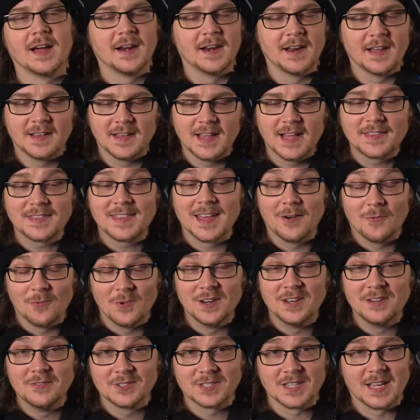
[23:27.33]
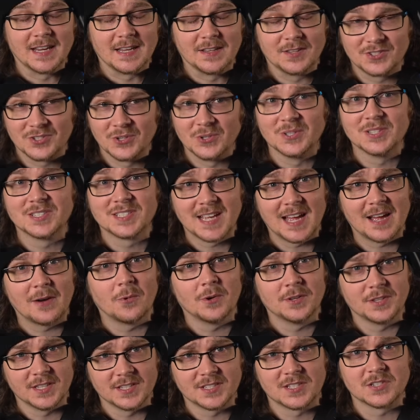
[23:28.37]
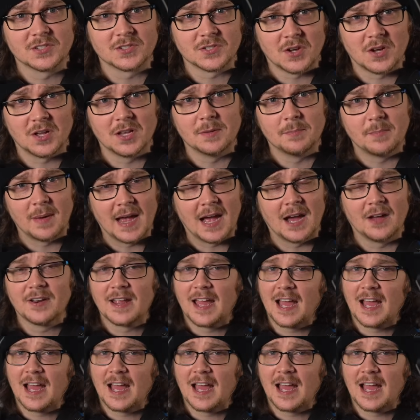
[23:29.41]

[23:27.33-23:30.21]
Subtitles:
And I like that when he was like, so is that what this is all about?